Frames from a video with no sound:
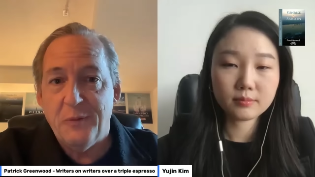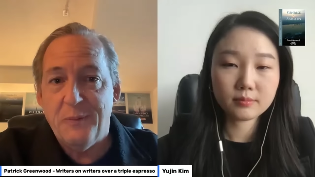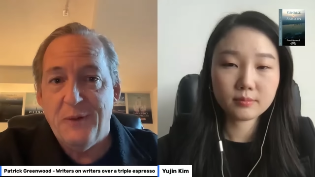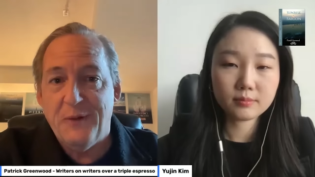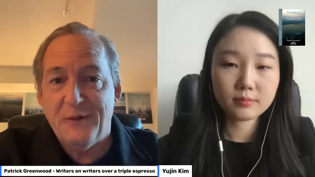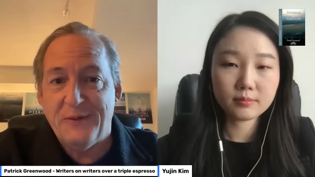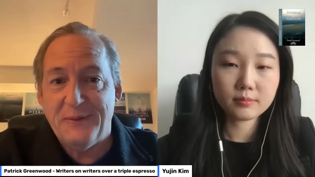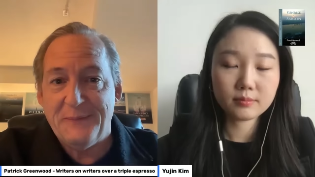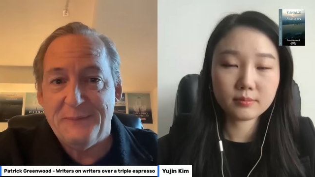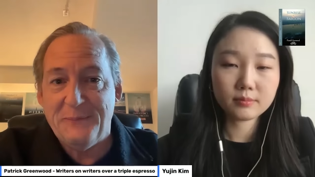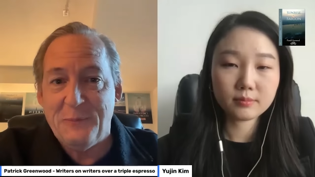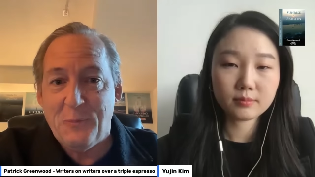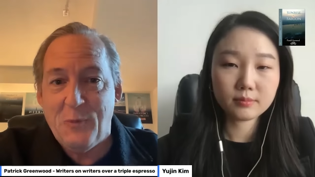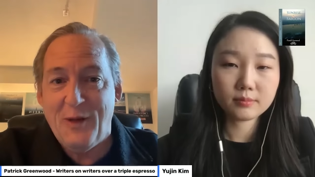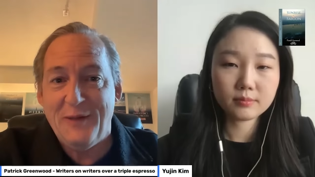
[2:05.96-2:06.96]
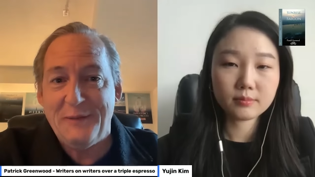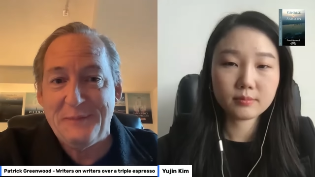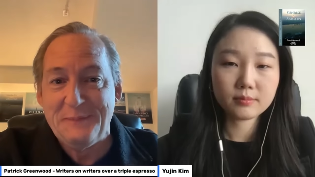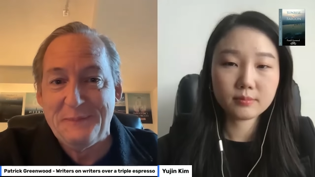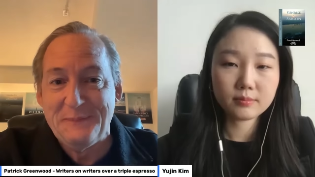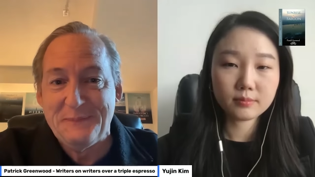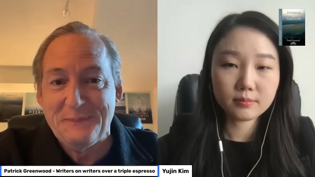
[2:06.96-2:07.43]
Speaker 1: to America. Why?
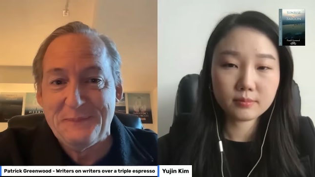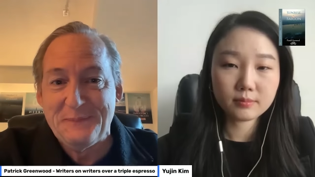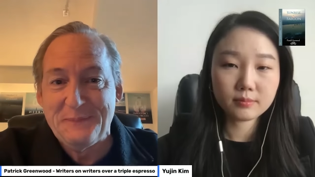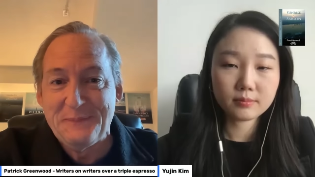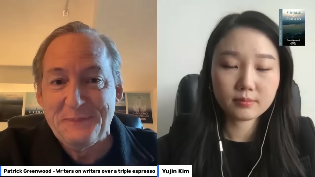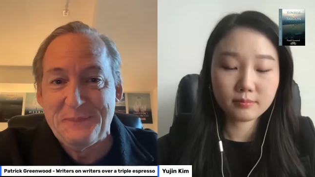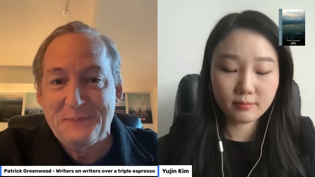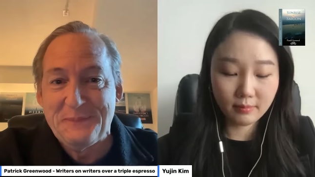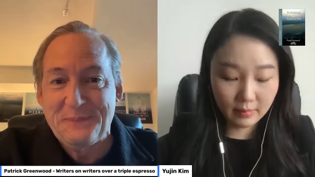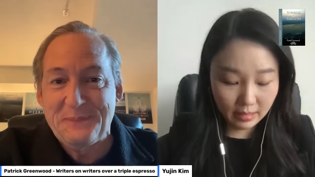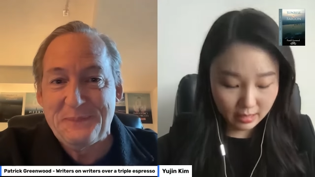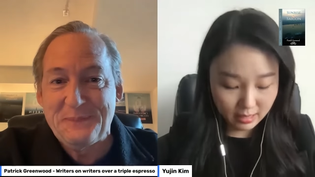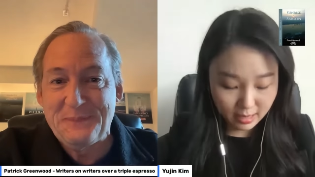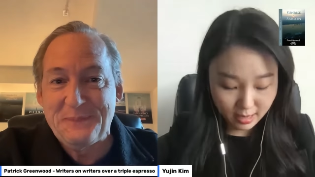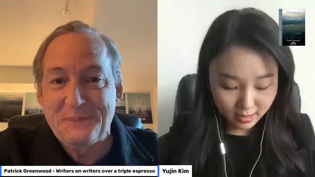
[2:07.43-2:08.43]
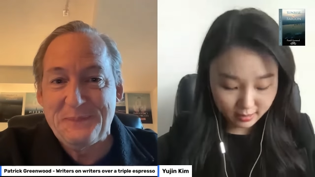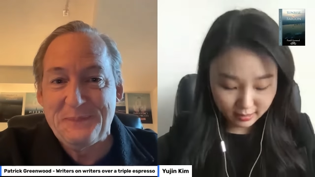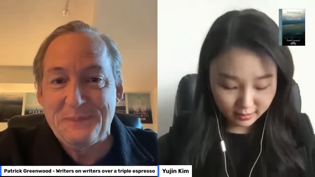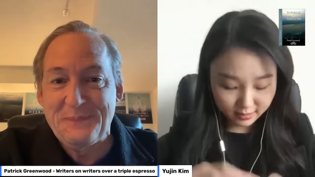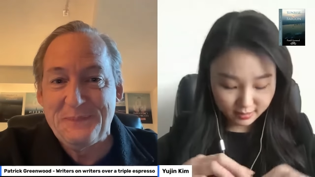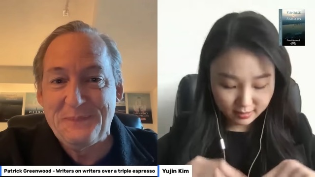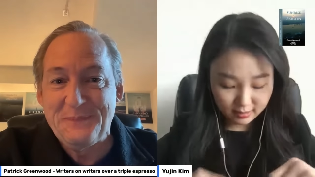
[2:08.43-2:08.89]
Speaker 2: Yeah,
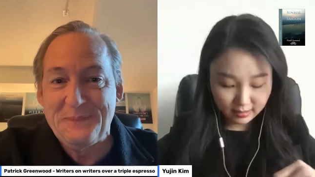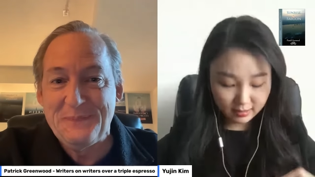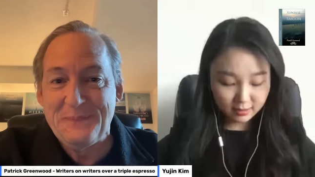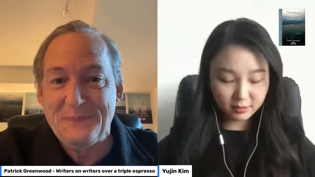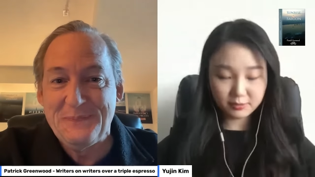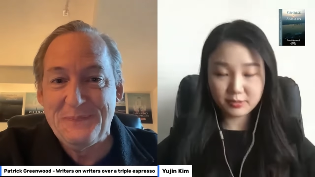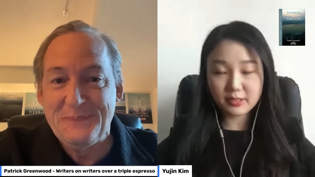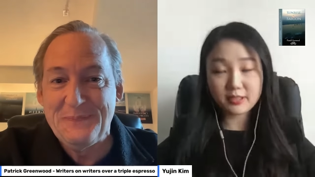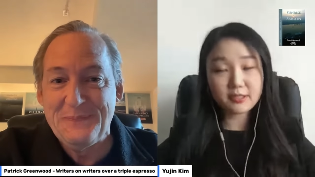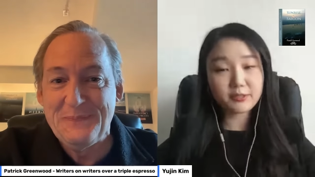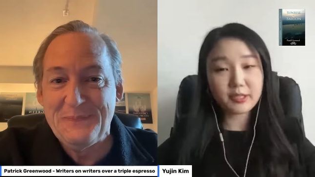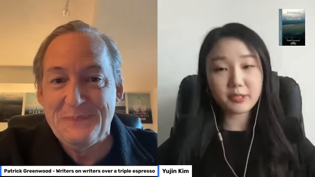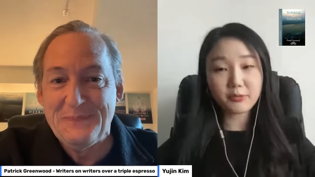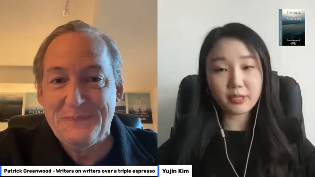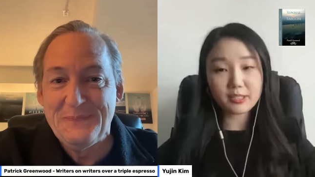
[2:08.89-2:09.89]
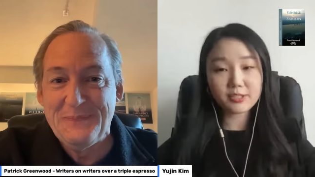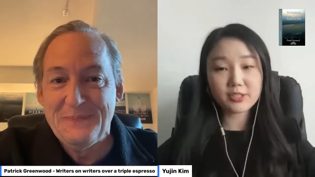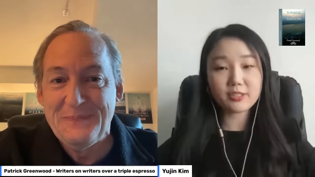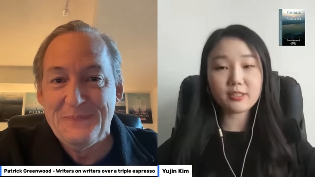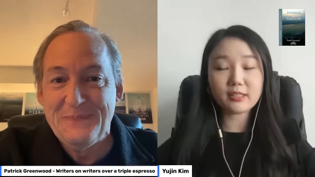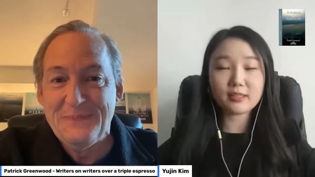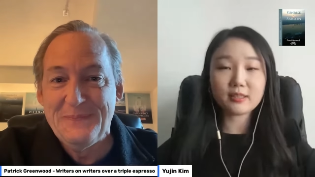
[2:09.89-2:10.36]
that's that's a really great
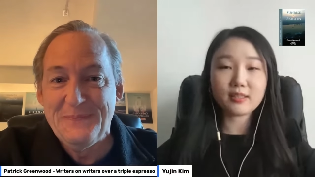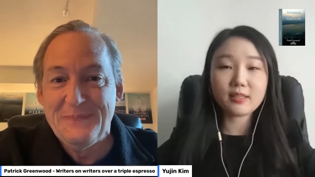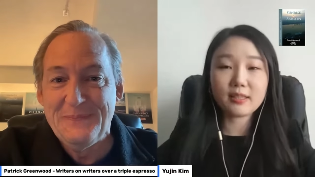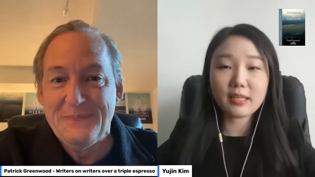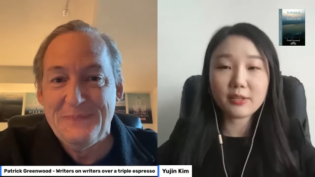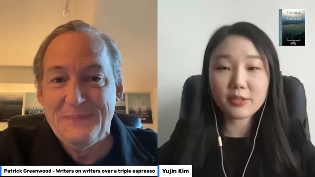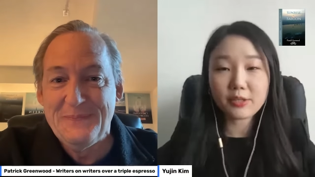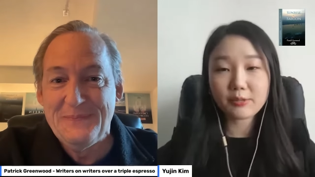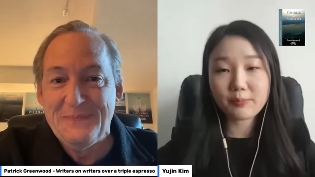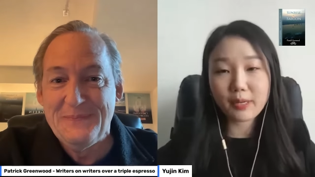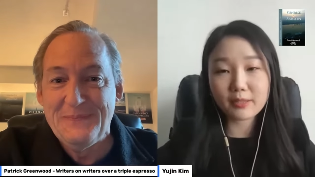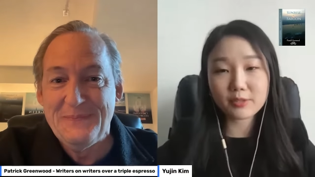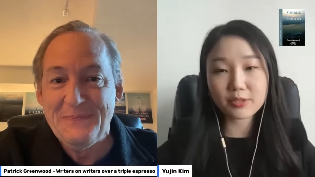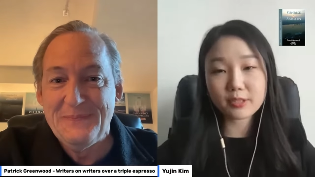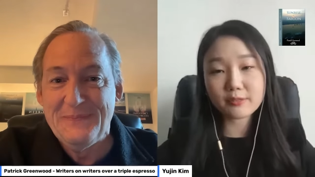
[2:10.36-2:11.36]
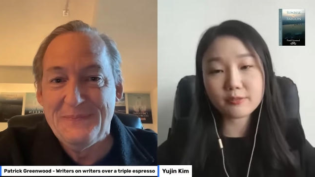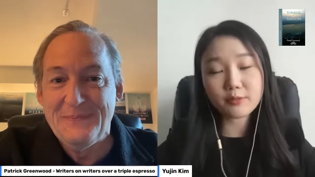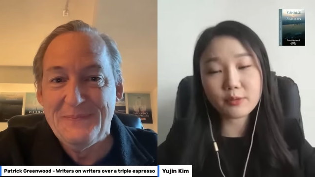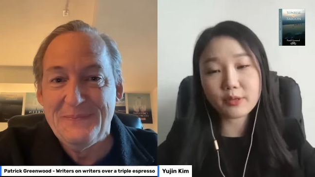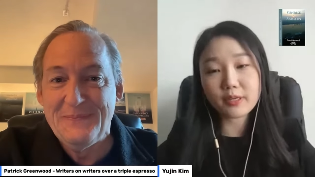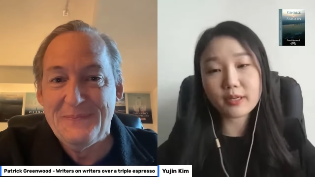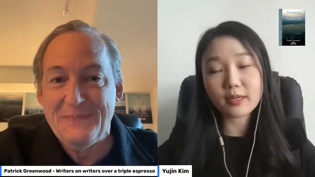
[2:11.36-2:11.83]
question, and thank you, Patrick,
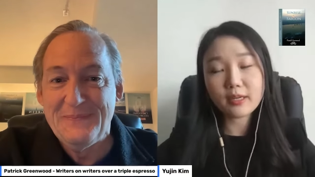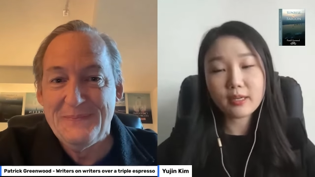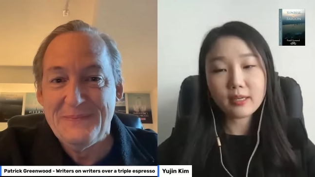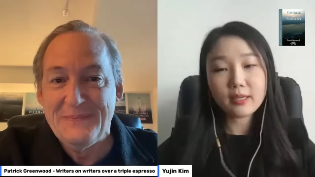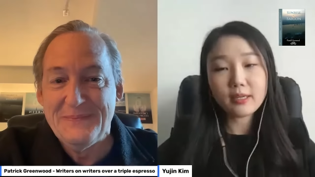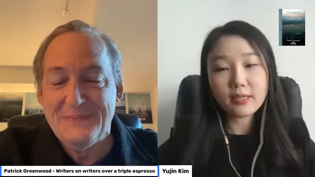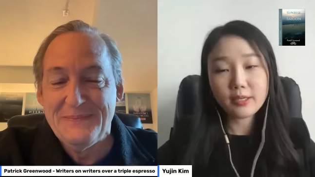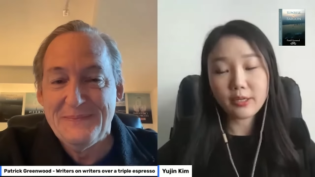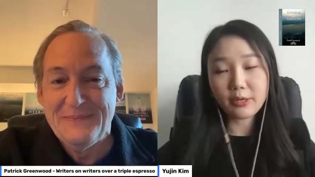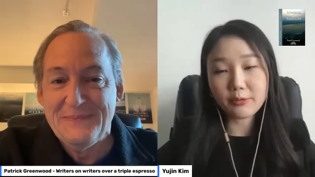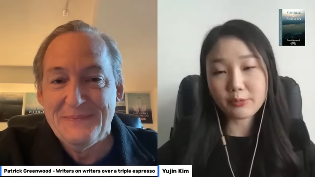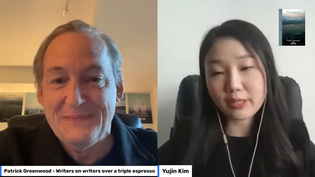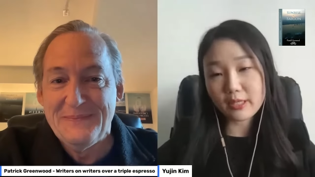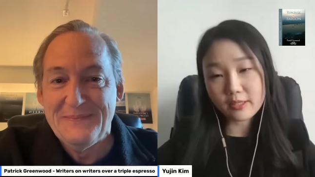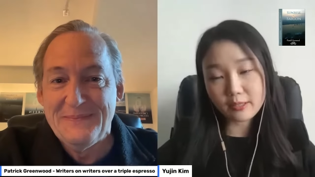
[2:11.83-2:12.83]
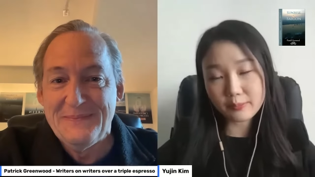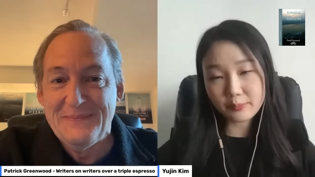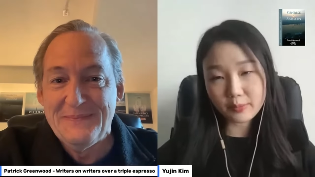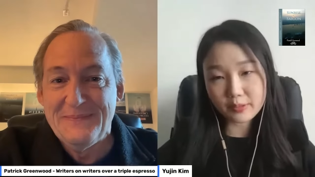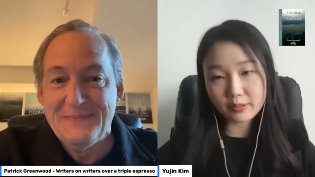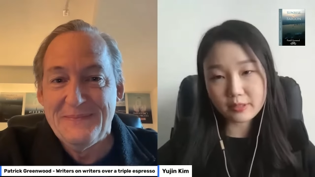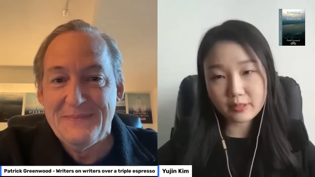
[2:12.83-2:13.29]
for you know reading the
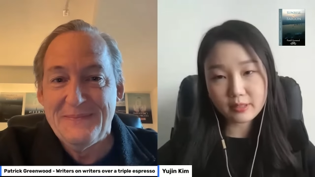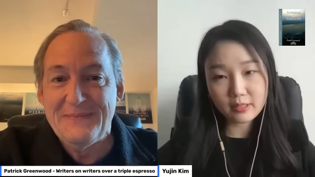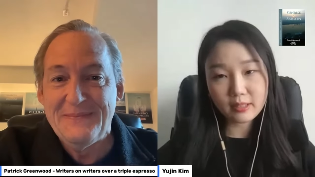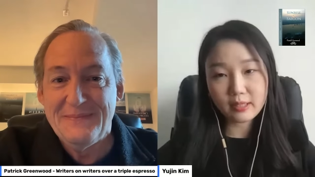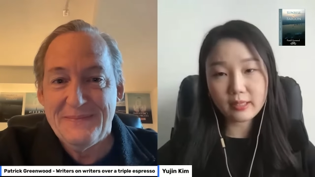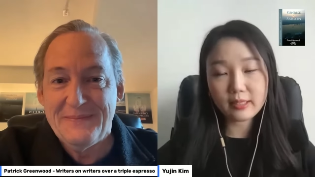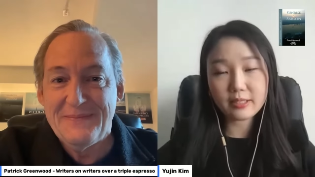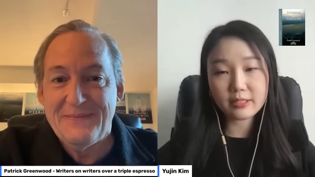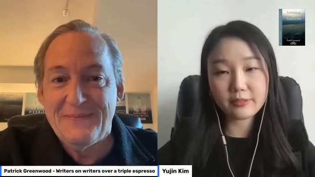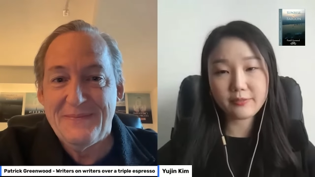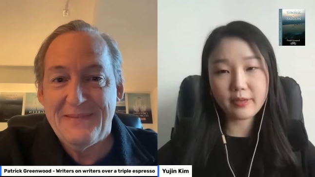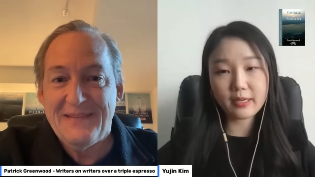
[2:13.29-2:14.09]
book, mm. you know, the